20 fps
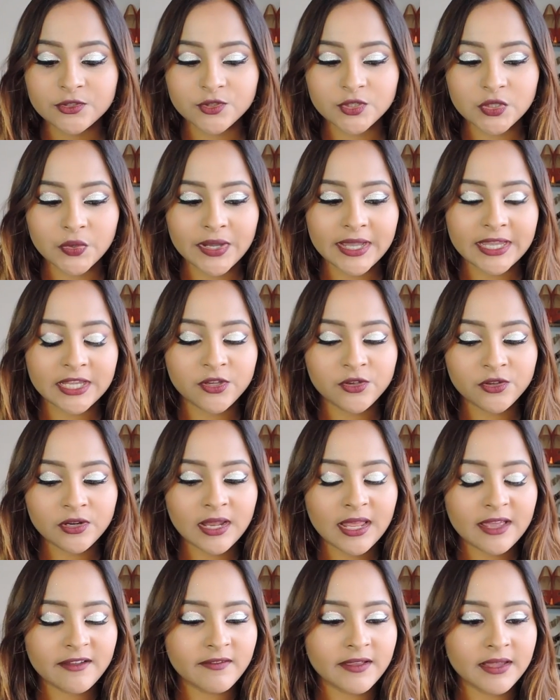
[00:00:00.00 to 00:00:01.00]
So I
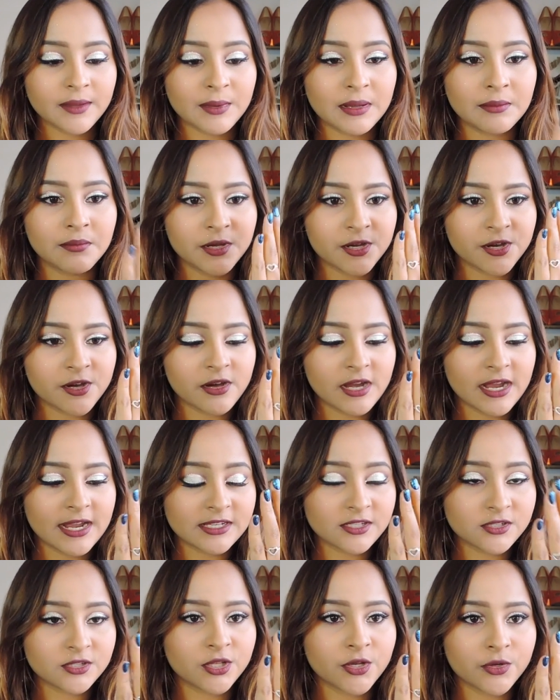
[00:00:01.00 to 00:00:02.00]
couldn't have like my mirror
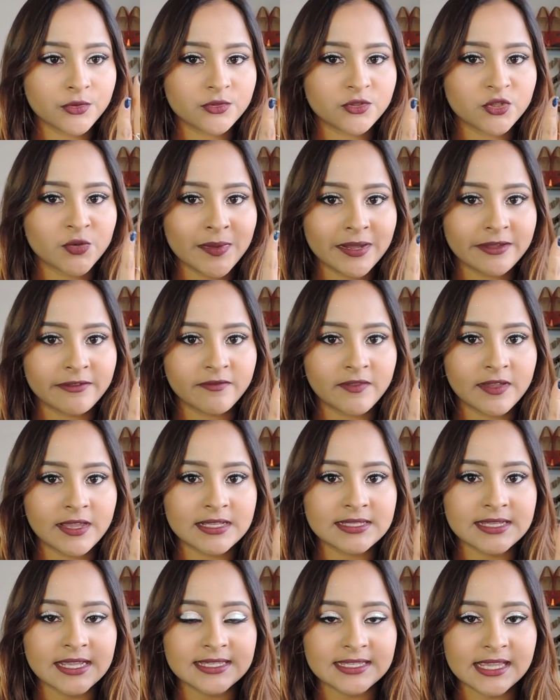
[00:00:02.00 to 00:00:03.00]
as close to my
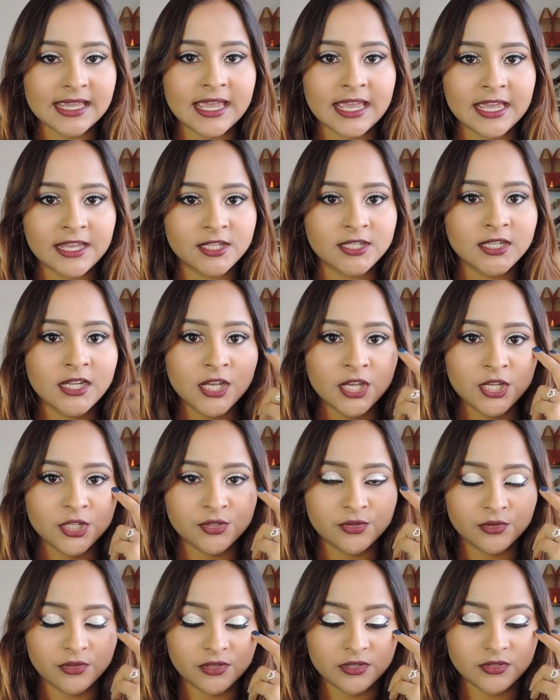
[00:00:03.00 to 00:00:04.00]
face as I had
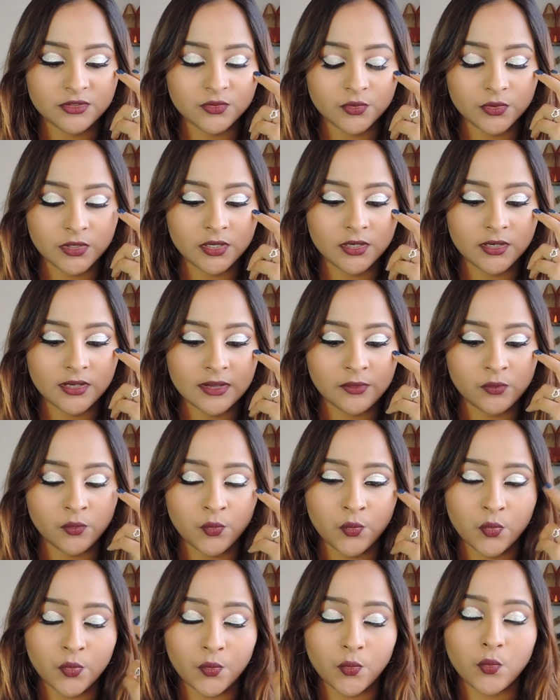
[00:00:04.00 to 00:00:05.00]
to this
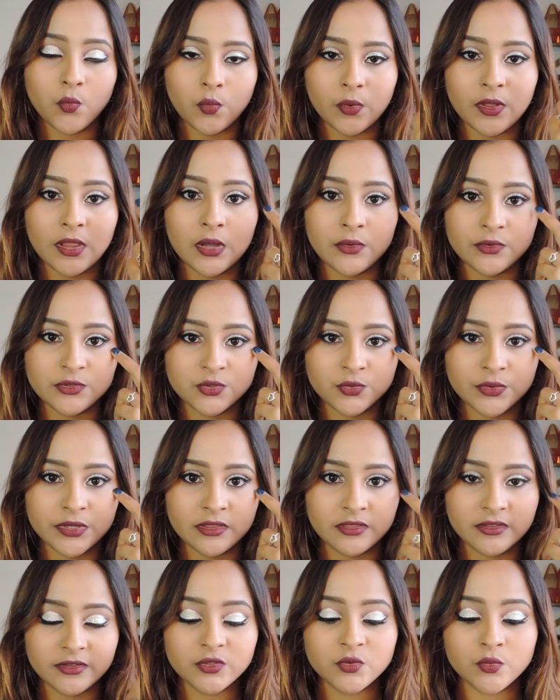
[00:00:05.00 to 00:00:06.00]
while I was
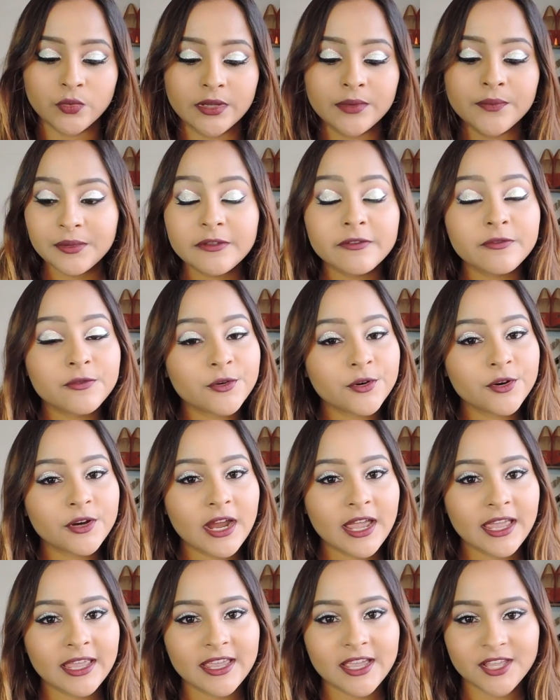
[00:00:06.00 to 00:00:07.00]
doing this one.
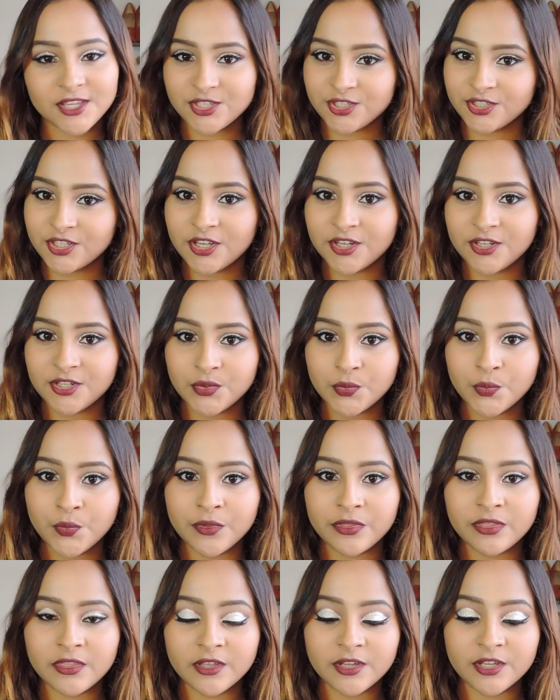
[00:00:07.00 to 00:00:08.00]
Before I get started
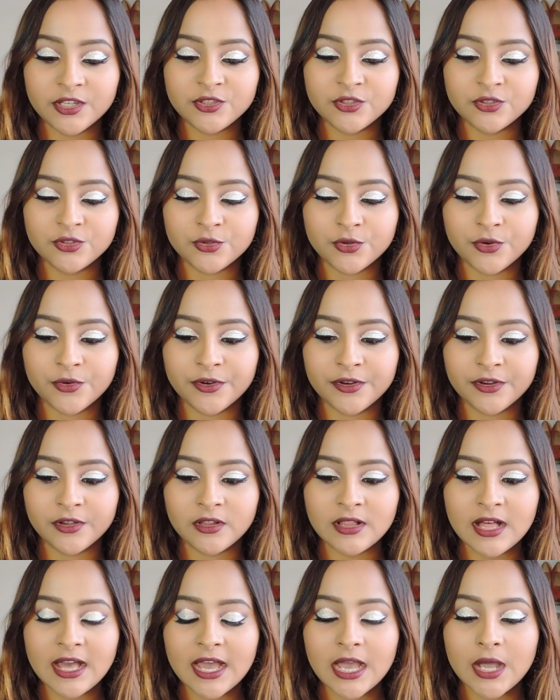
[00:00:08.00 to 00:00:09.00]
with the
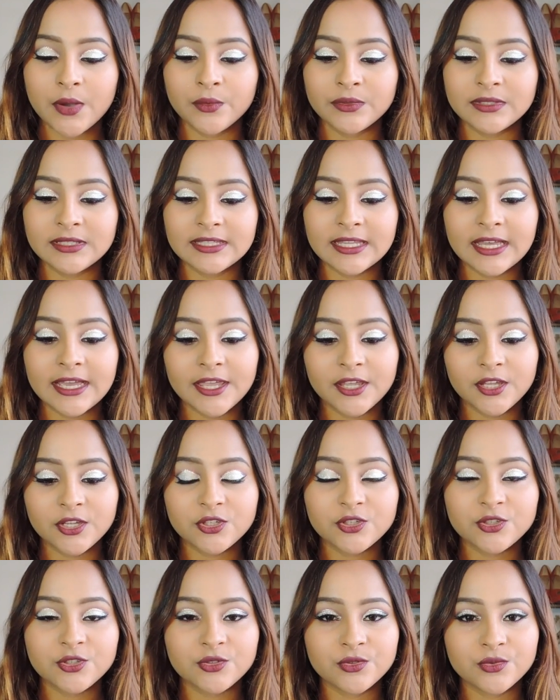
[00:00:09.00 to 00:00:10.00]
tutorial, I would
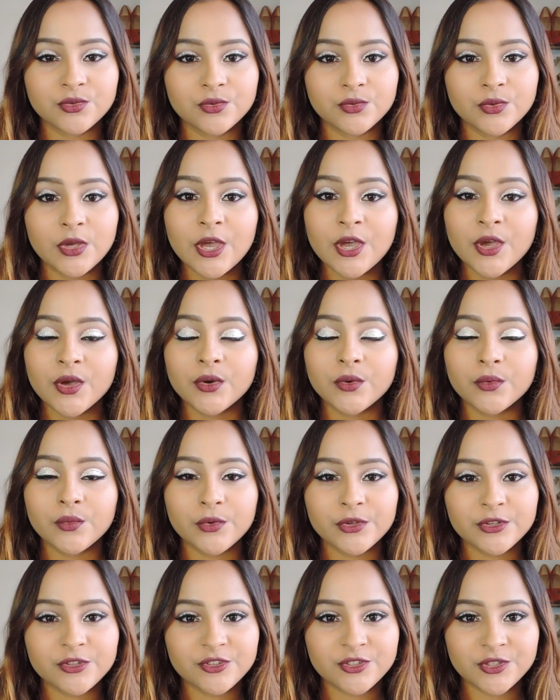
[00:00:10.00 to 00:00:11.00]
like to
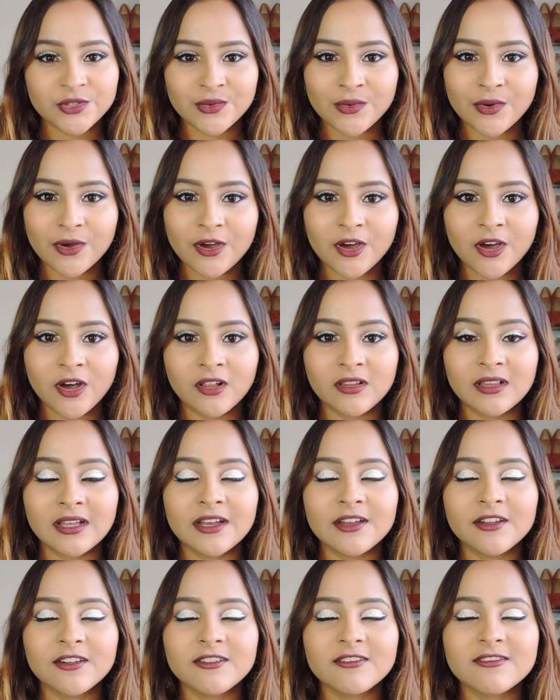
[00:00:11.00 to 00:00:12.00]
wish you
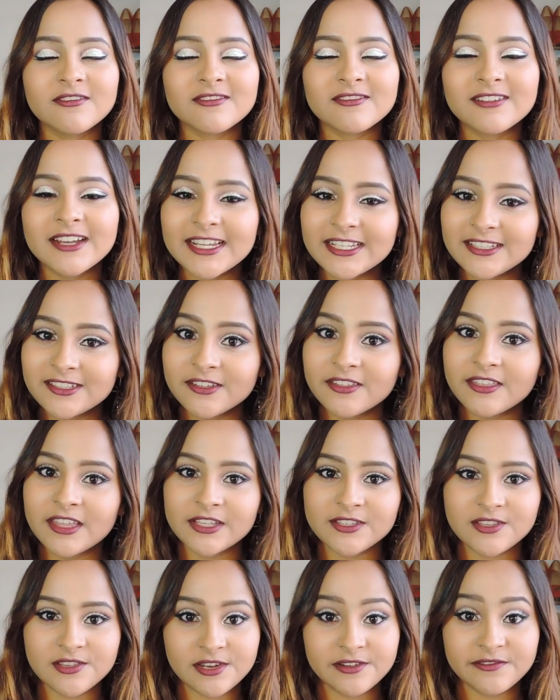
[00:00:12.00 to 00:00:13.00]
all a great
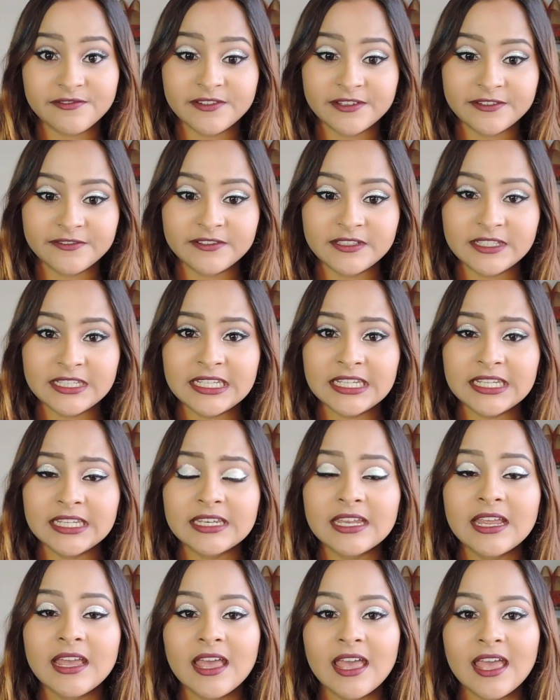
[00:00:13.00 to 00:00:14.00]

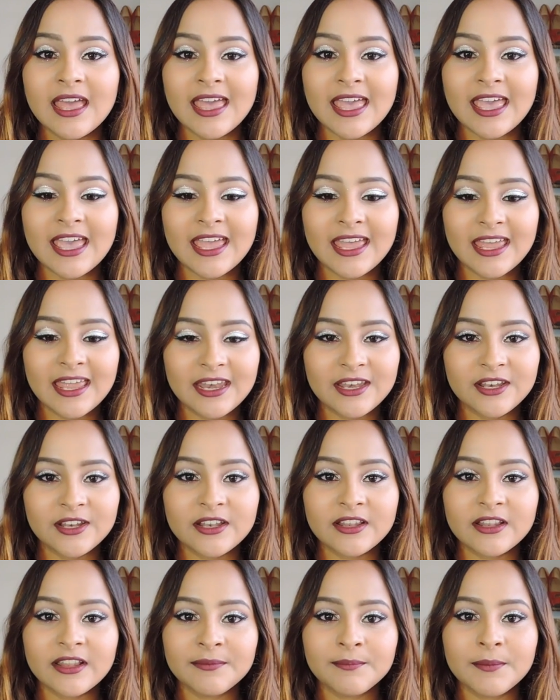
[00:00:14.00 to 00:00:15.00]
2015,
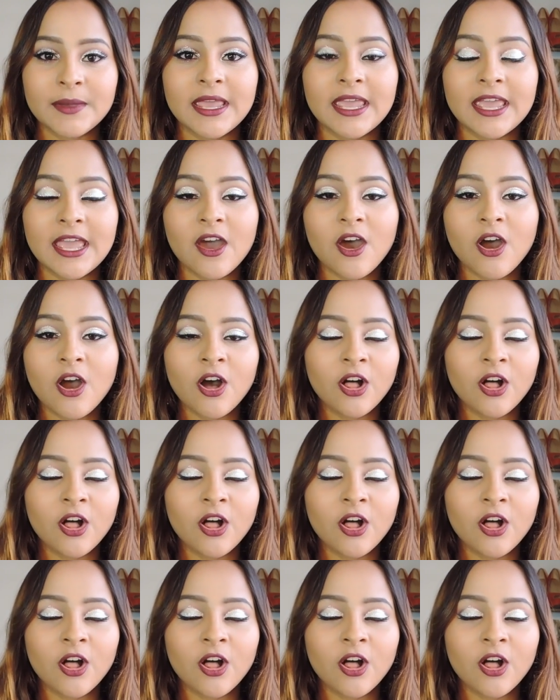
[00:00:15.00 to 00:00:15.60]
and may